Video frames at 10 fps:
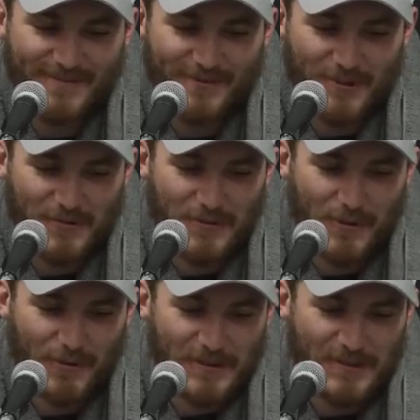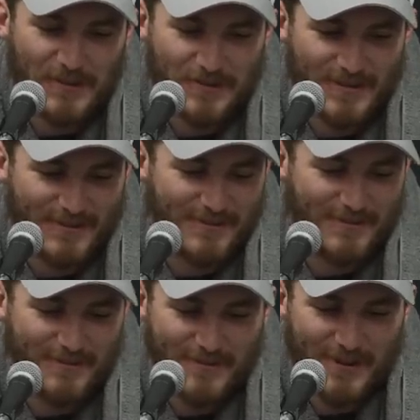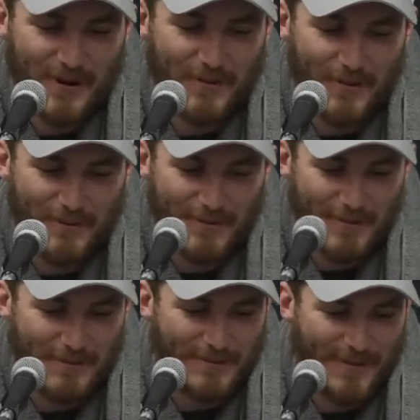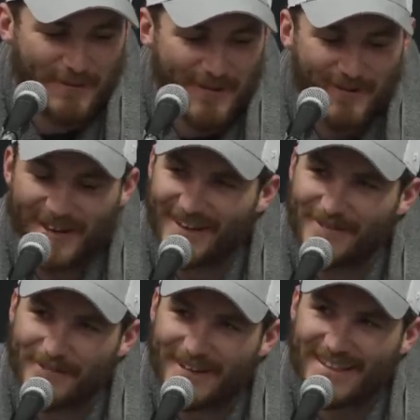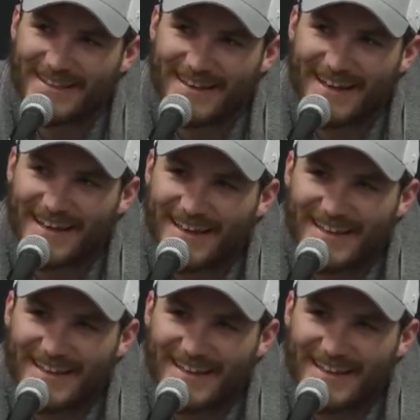for a few more weeks when we win. But I